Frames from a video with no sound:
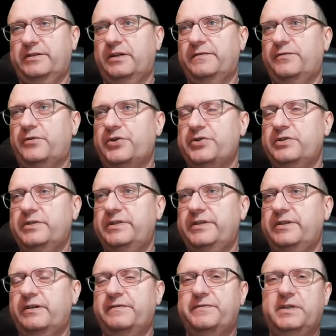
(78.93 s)

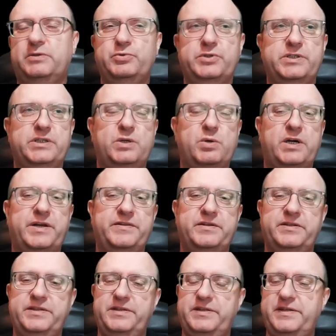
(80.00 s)
Unfortunately, I found no
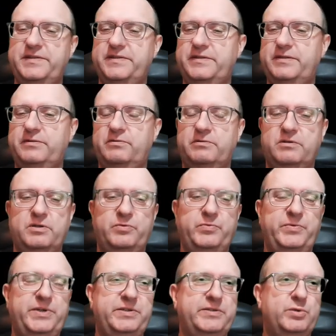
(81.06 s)
other easy or
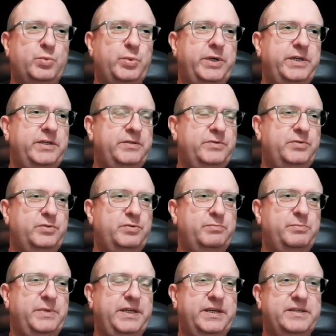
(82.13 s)
convenient way to
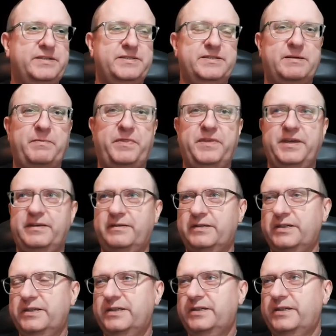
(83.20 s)
make something
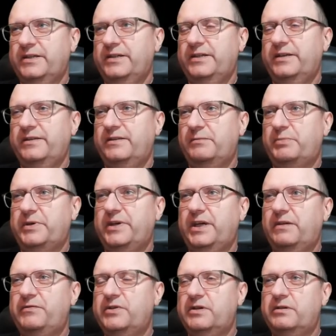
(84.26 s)
in the
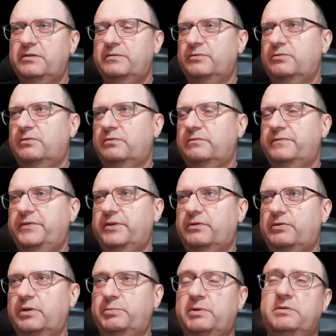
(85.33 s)
behavior
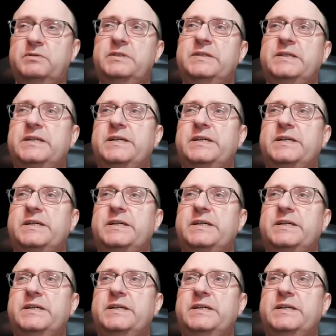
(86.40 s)
configurable.